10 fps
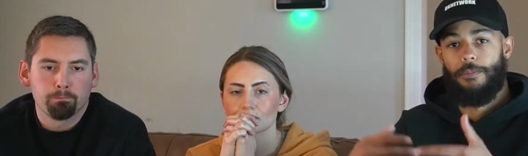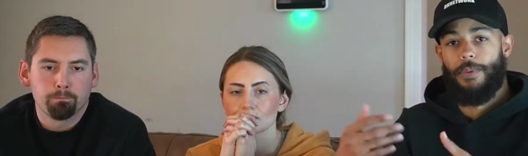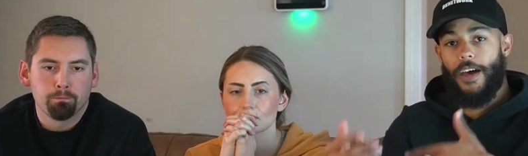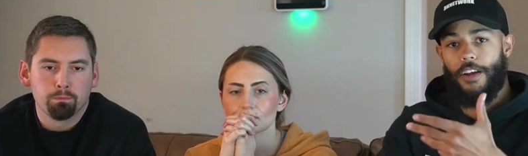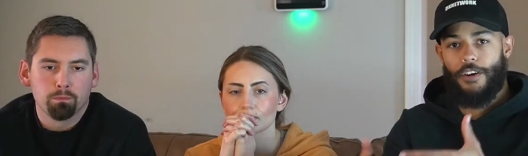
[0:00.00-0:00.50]

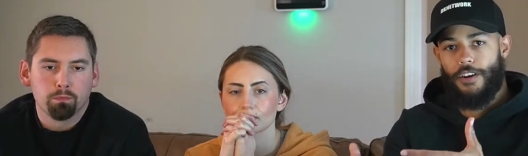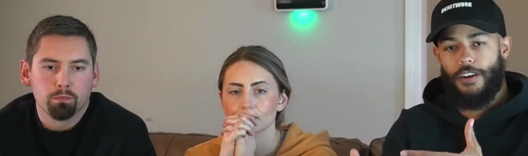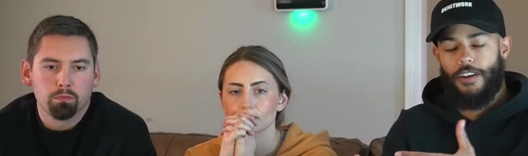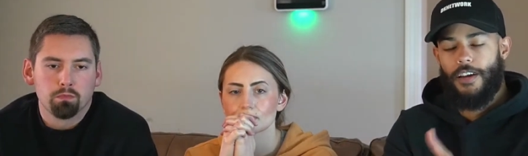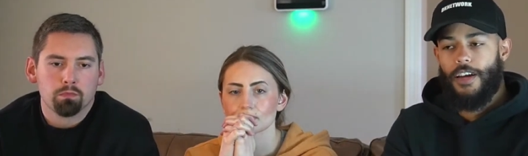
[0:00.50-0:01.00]
Speaker 1: better,
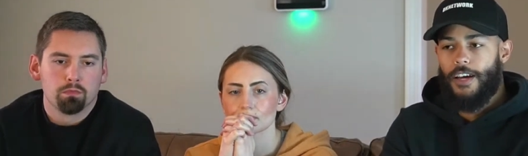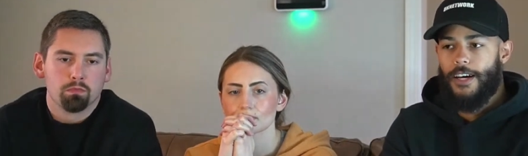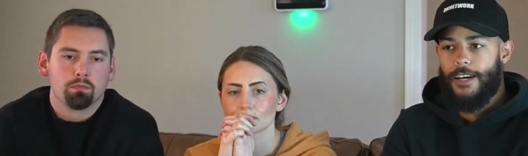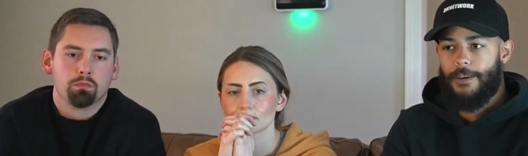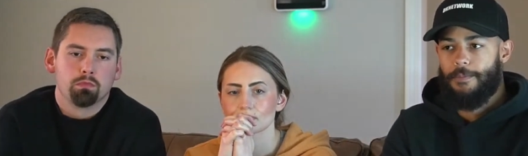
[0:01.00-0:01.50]

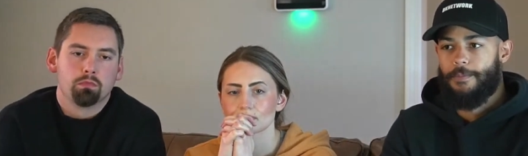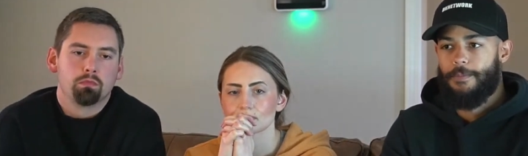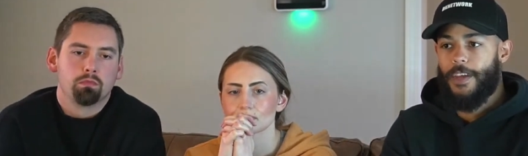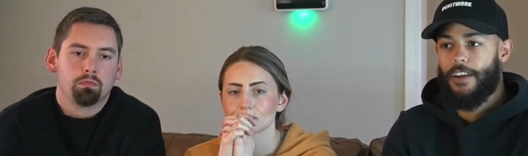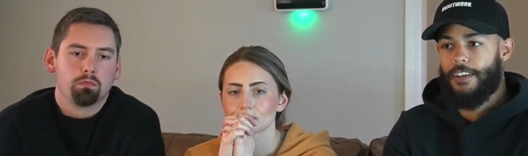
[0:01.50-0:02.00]
um,
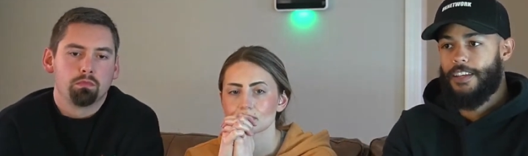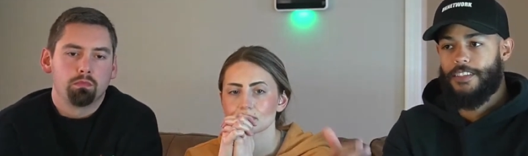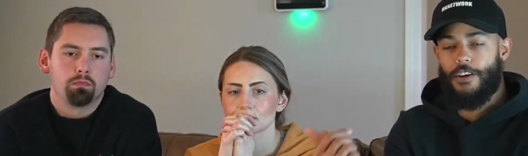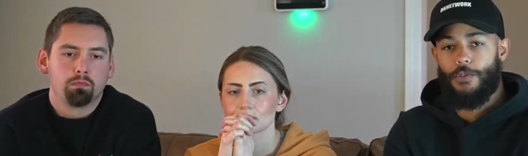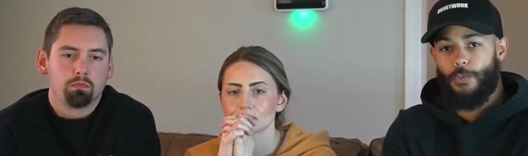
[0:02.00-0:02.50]
not on
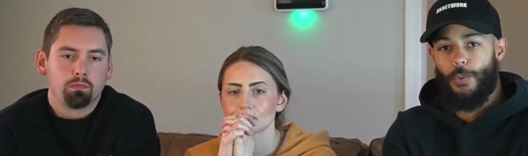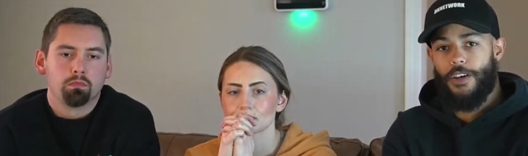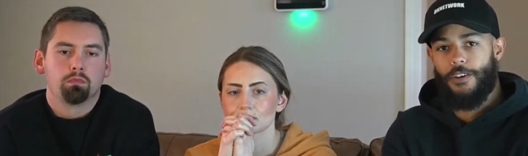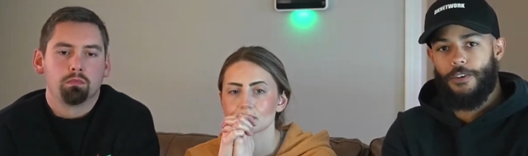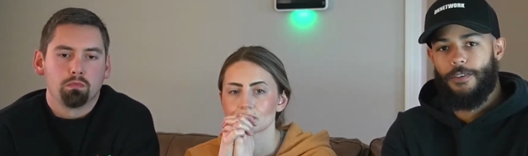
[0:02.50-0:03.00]
his own
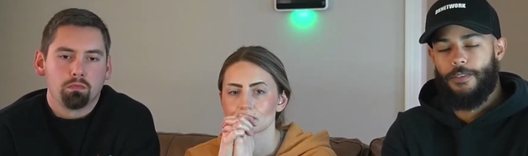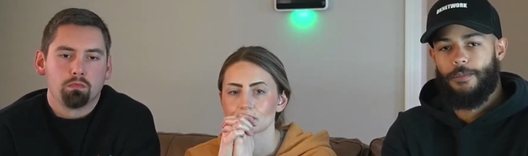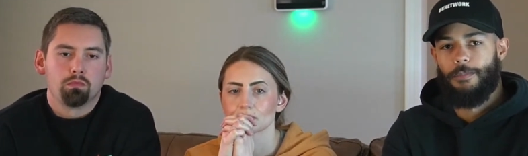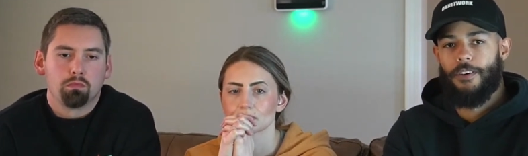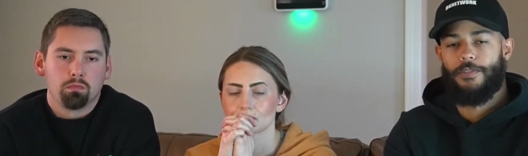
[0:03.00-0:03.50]
will,
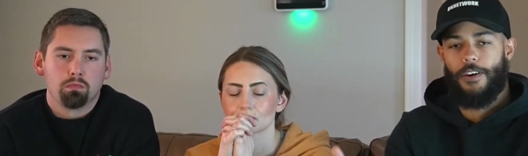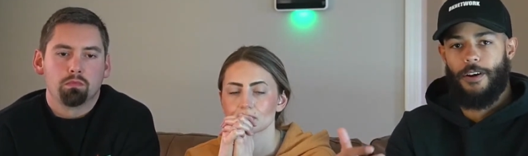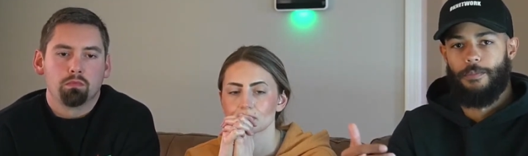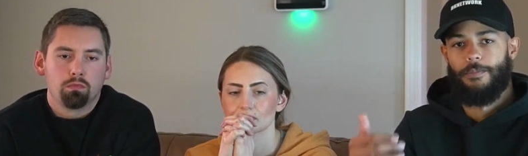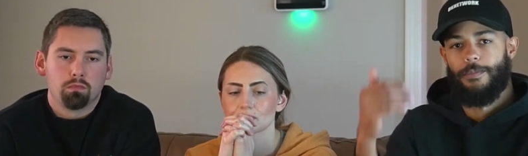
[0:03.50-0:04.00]
but
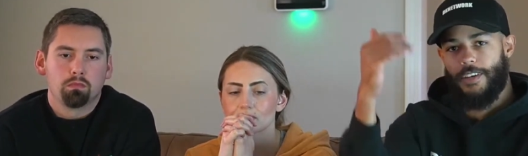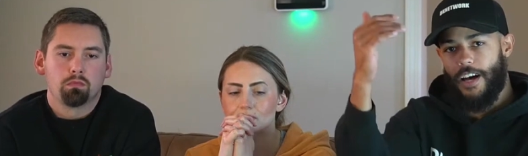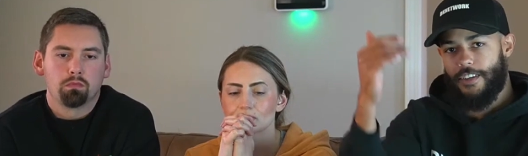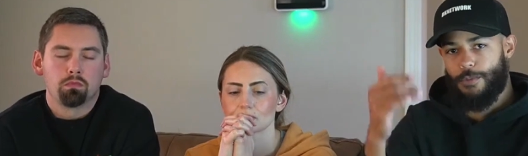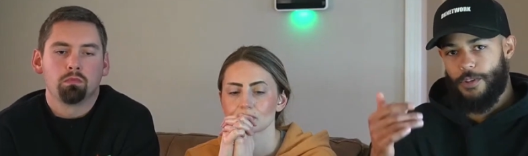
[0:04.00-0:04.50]
from
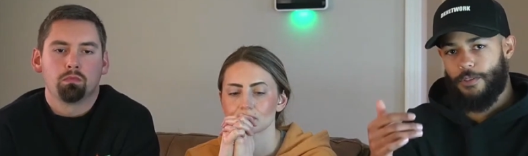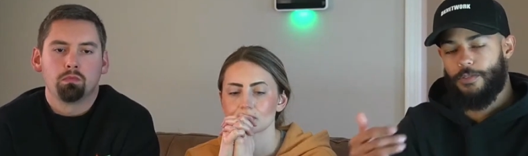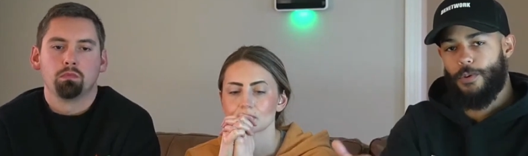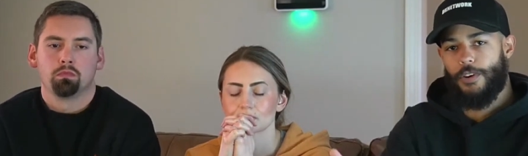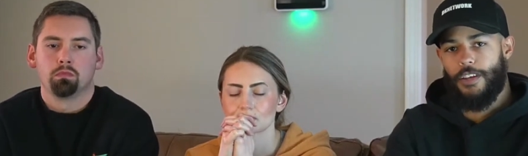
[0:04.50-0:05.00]
God's will
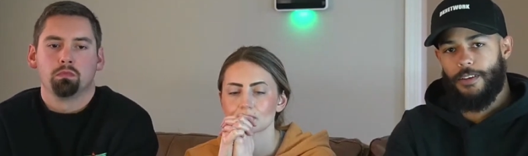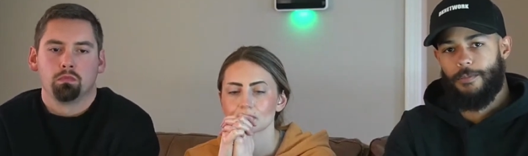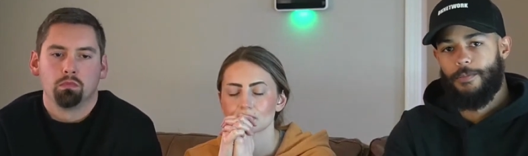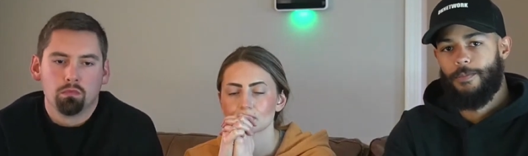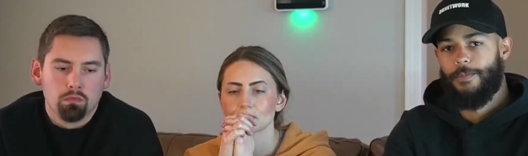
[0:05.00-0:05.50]
for him.
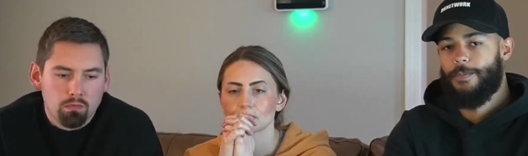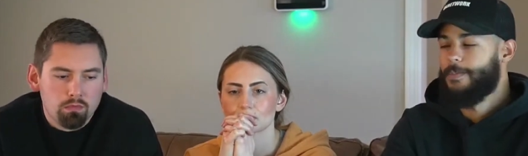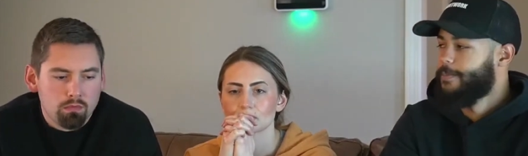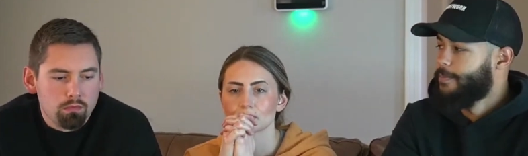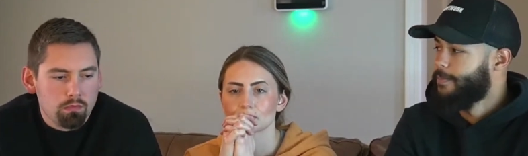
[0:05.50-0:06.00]

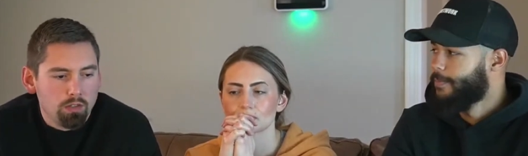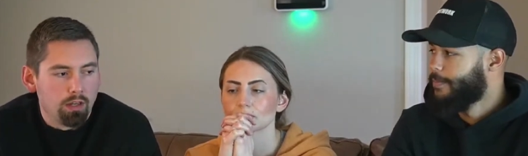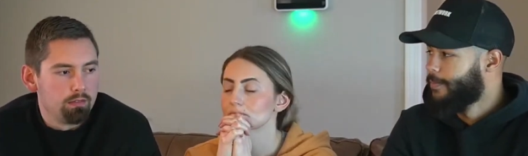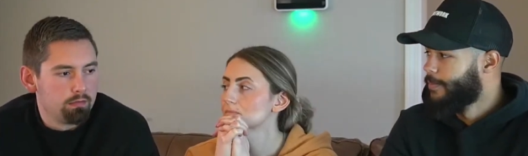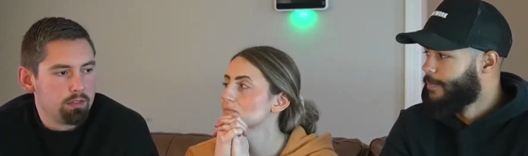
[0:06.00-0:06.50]

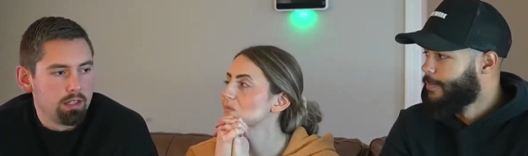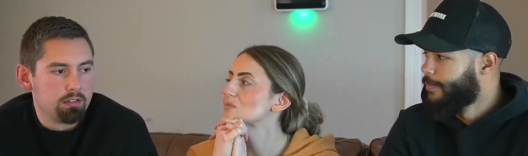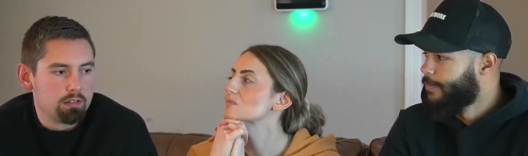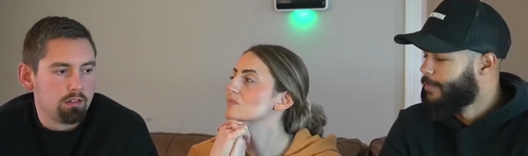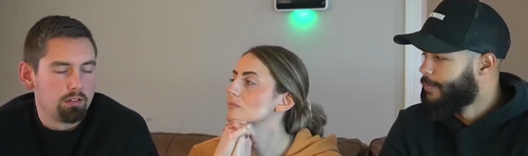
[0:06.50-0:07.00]
Speaker 2: Yeah, and
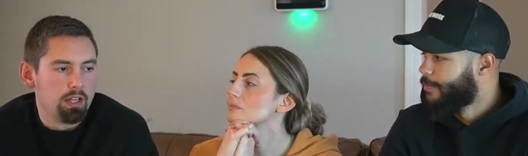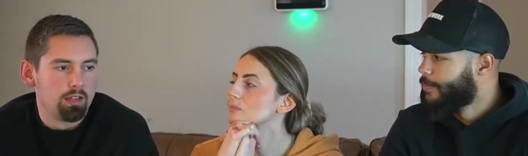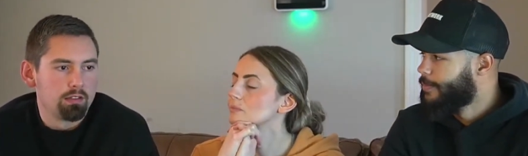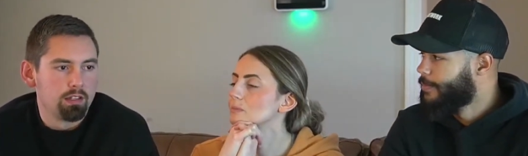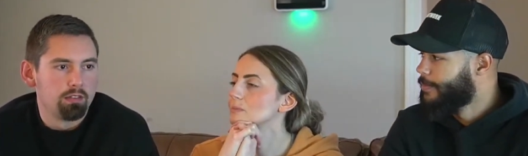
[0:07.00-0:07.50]
so yeah,
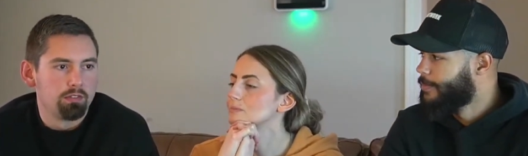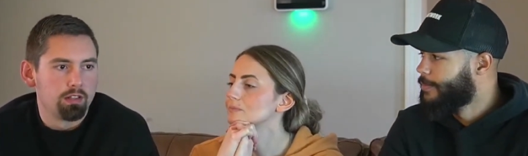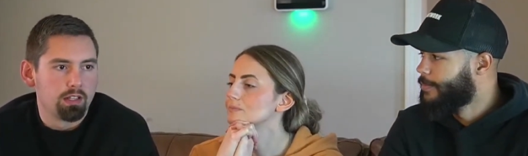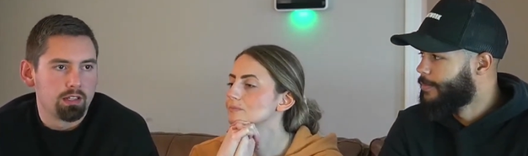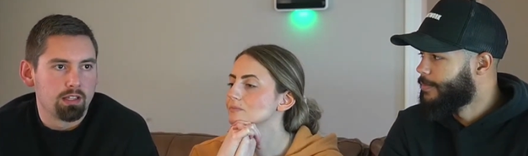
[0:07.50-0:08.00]
thank you for
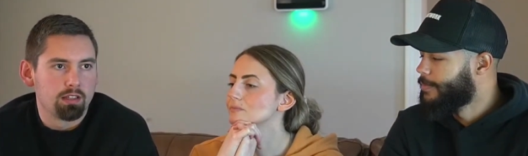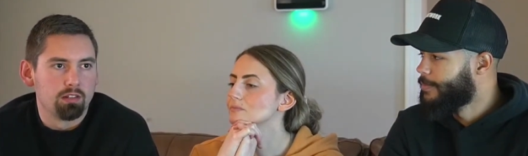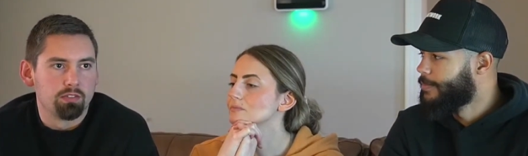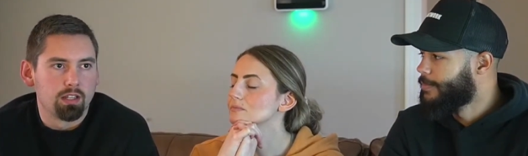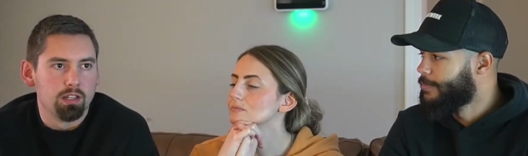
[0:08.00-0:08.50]
that, that
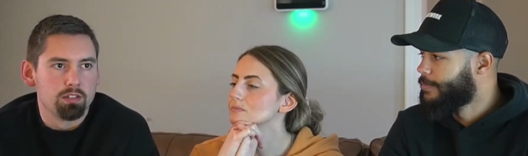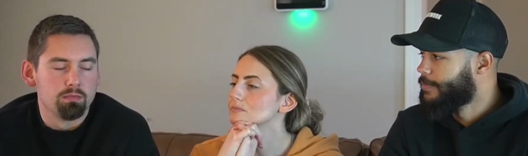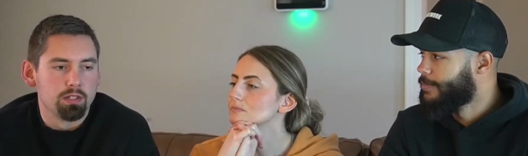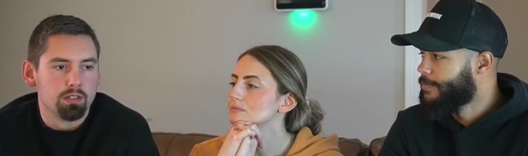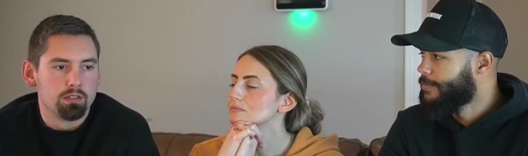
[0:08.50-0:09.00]
clarification
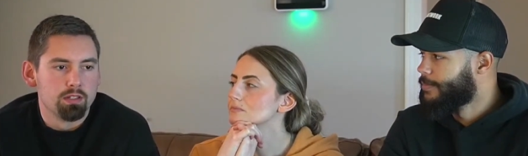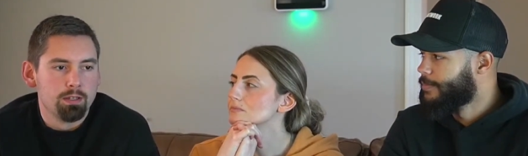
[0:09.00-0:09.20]
because,